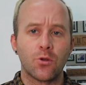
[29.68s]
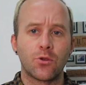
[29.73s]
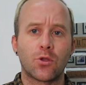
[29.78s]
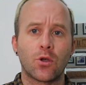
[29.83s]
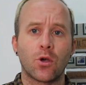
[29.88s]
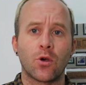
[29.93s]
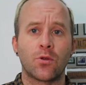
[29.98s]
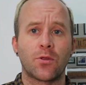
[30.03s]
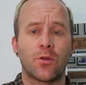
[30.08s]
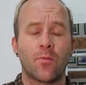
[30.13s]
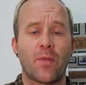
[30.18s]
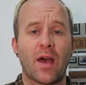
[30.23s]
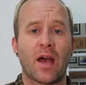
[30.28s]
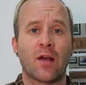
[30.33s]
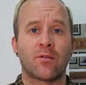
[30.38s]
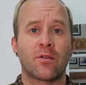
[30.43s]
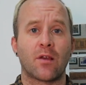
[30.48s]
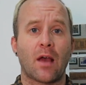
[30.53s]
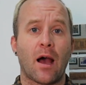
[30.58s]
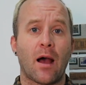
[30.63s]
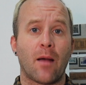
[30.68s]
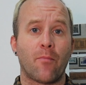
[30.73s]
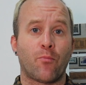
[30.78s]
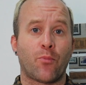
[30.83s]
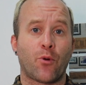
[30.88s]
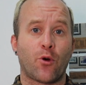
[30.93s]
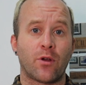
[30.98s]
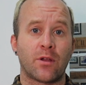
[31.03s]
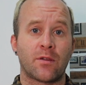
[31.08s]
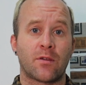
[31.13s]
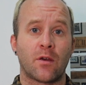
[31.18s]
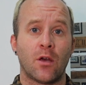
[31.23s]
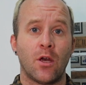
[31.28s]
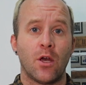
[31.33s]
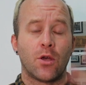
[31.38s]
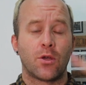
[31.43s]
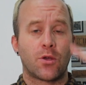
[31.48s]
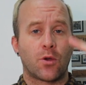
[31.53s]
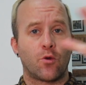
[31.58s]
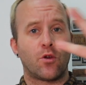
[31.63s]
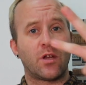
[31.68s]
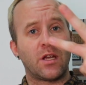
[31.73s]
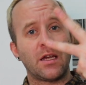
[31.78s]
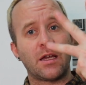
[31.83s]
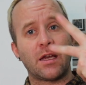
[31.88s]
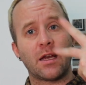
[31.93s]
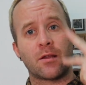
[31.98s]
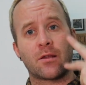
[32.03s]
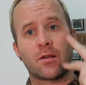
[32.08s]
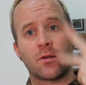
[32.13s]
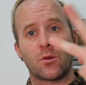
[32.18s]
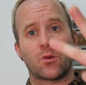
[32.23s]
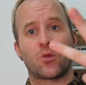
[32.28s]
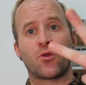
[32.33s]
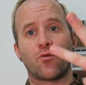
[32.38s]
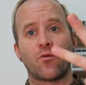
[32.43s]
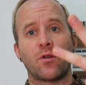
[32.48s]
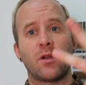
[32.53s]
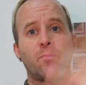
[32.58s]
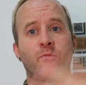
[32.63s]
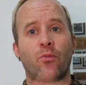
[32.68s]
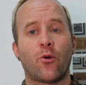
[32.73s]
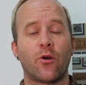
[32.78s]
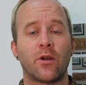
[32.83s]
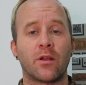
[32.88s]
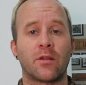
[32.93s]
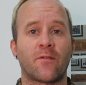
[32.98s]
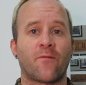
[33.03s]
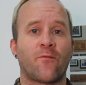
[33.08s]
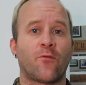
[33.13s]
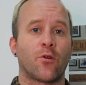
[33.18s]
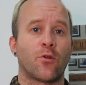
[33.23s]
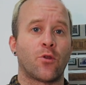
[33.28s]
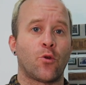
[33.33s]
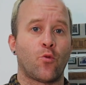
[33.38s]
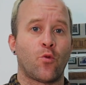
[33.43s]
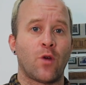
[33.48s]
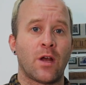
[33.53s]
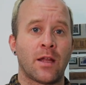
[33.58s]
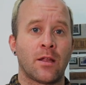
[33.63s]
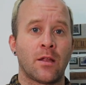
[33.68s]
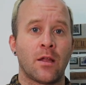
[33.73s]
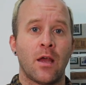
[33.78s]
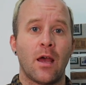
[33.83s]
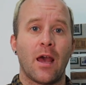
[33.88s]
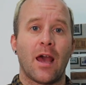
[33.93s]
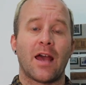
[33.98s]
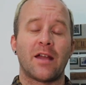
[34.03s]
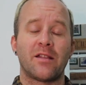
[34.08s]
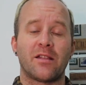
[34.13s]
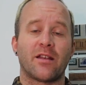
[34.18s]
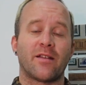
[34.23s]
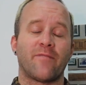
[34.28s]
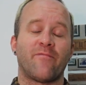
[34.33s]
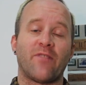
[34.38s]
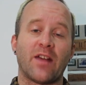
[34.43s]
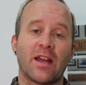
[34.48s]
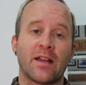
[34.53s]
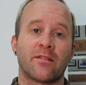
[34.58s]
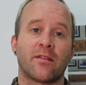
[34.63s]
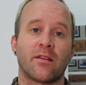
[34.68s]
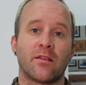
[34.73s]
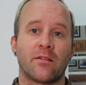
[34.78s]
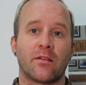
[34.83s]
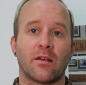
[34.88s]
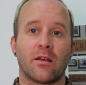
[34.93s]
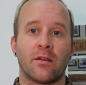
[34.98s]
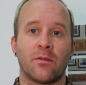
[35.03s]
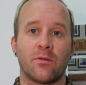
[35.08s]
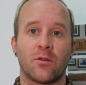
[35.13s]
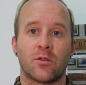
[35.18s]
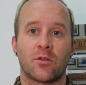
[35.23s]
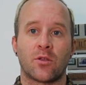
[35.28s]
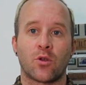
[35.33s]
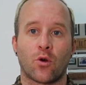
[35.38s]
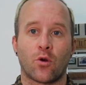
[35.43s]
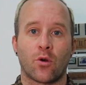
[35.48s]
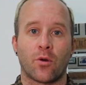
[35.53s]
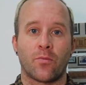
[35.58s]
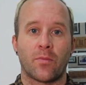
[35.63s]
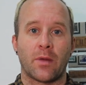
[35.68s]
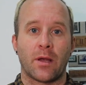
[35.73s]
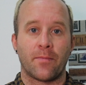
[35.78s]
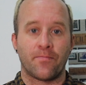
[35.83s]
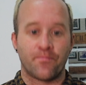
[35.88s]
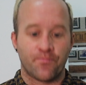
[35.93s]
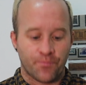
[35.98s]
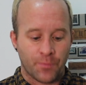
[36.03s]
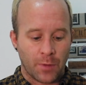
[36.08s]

Took the bouts on points, so he gets 3 points for the win and advances in the tournament.